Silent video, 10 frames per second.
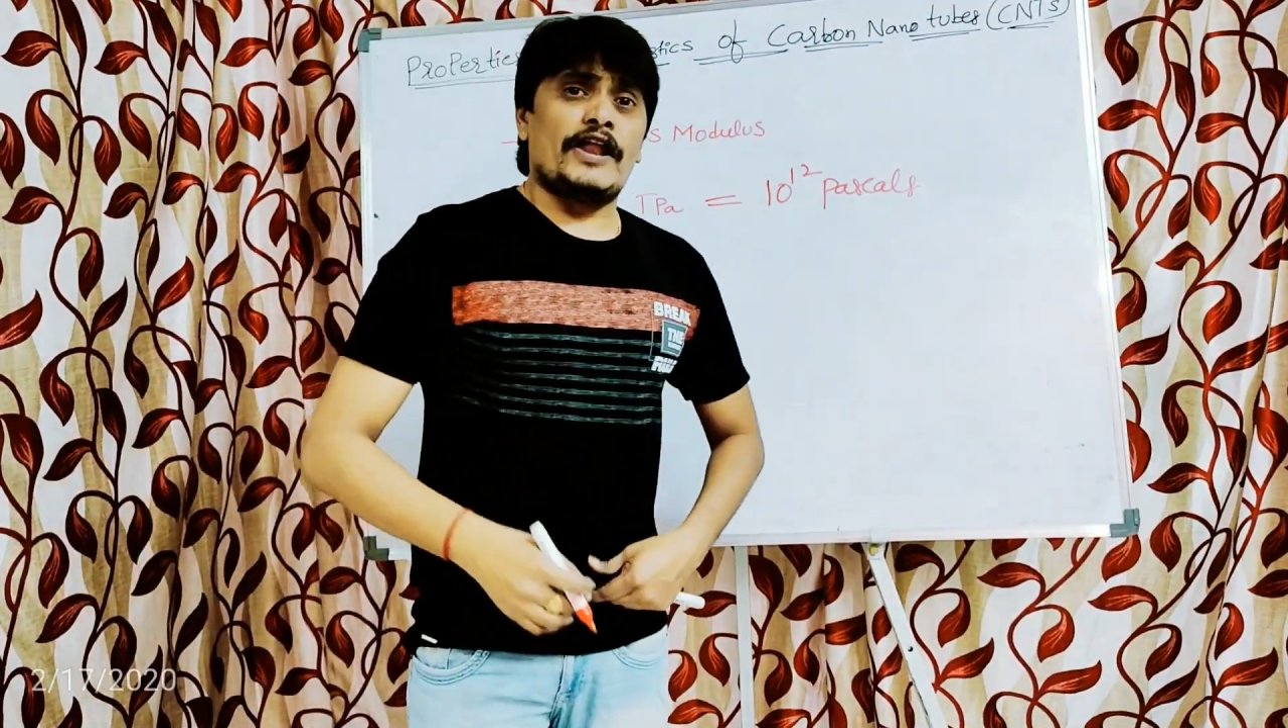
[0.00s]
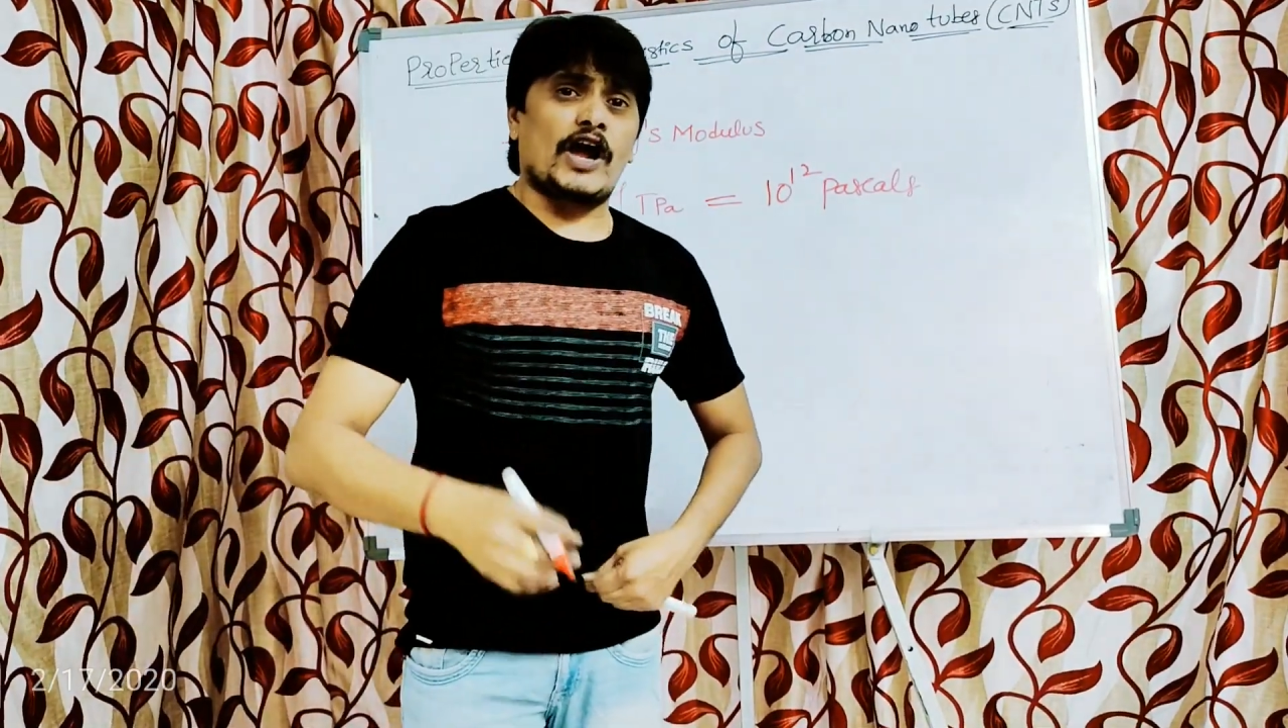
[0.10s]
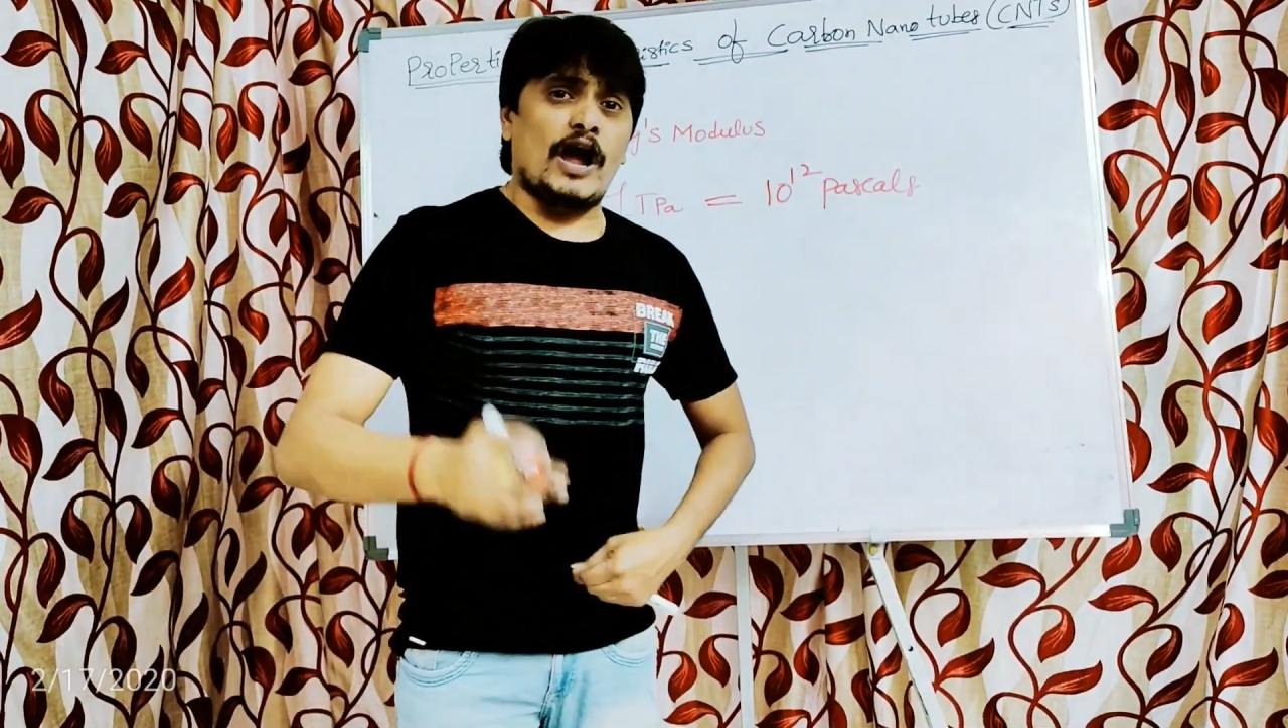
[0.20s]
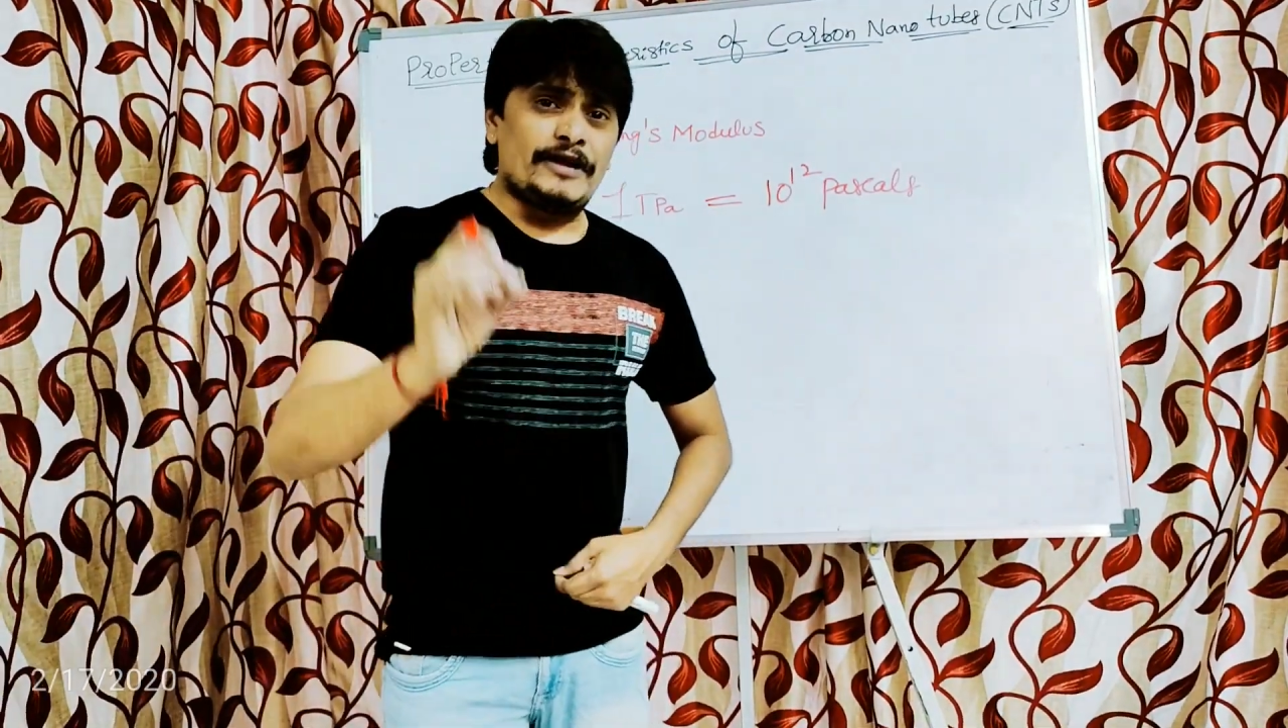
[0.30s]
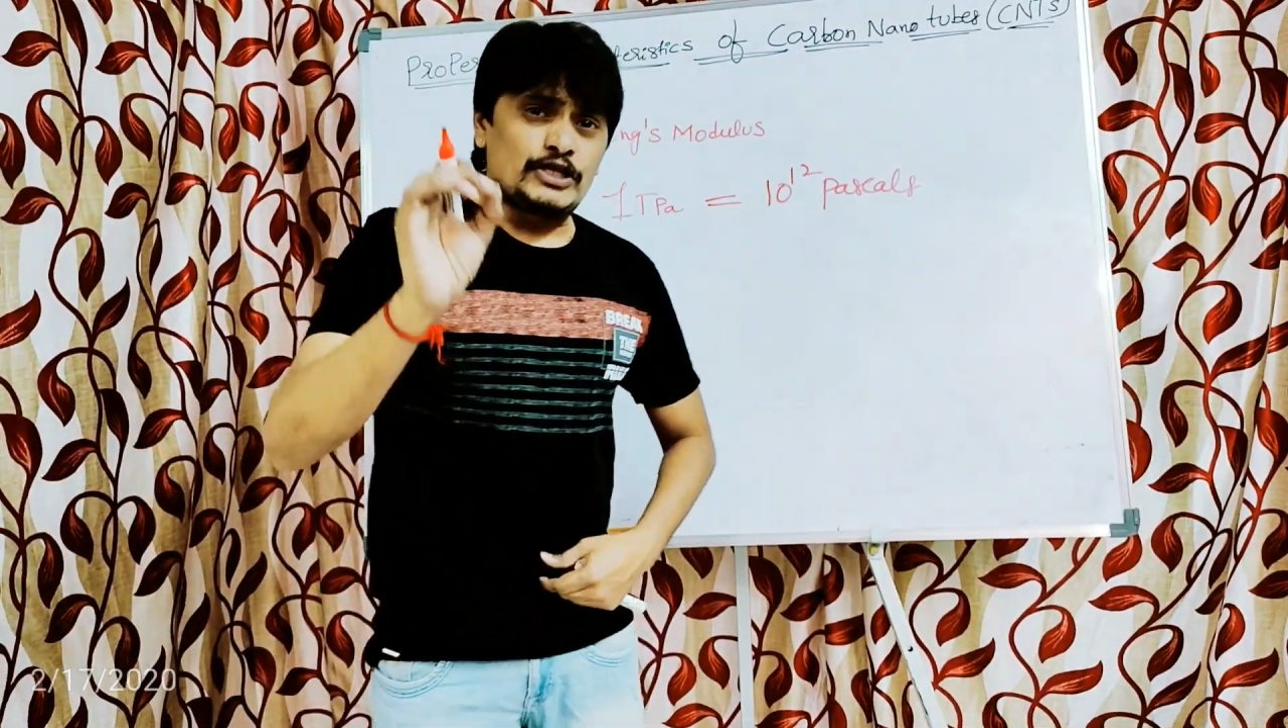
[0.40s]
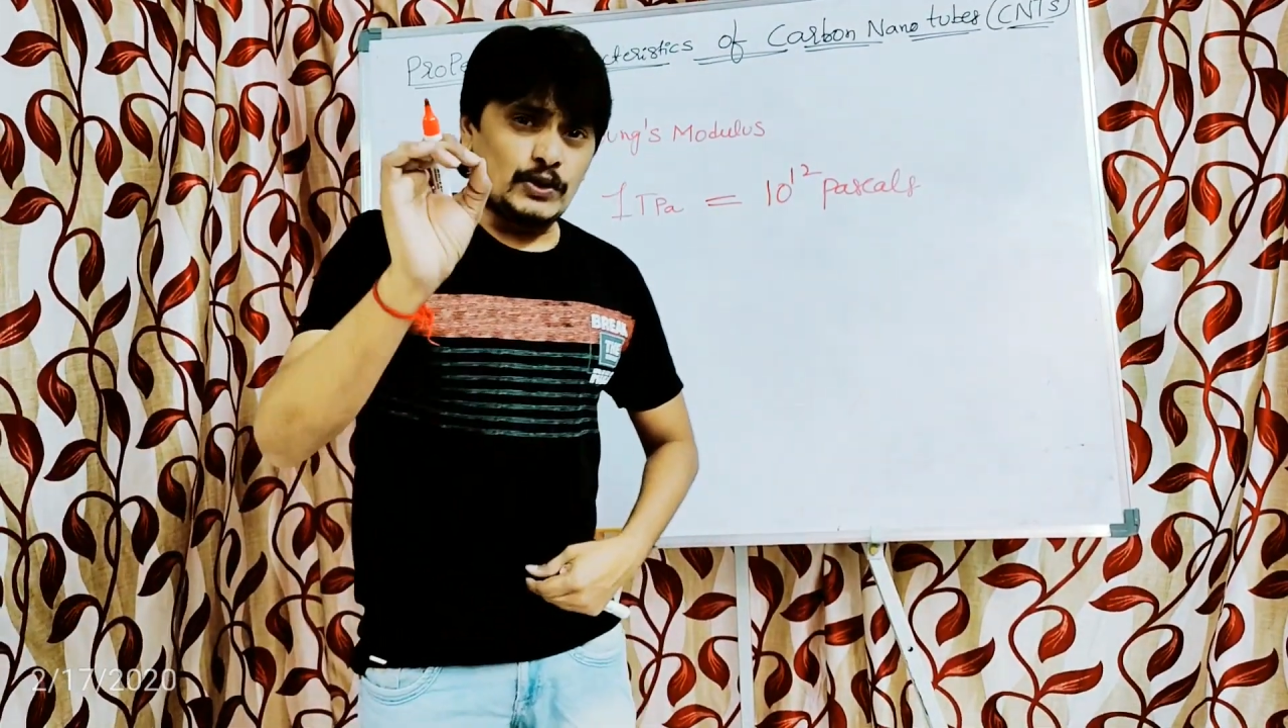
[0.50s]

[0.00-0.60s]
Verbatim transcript: Now coming